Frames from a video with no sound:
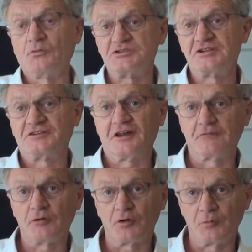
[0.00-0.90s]
which is the
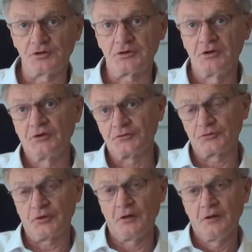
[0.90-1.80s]
environment.
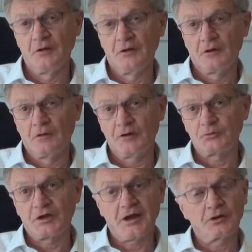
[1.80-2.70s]
So
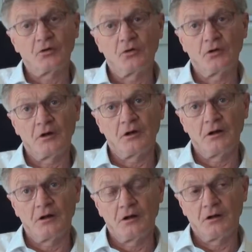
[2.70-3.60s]
what we can call
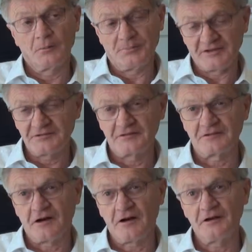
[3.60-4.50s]

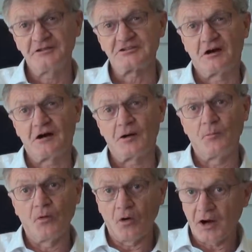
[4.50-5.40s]
pesticides are
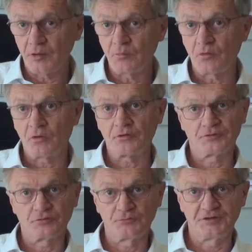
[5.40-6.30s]
more and more
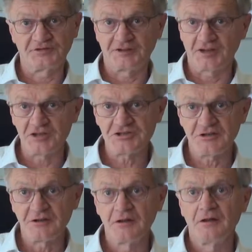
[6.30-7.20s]
sophisticated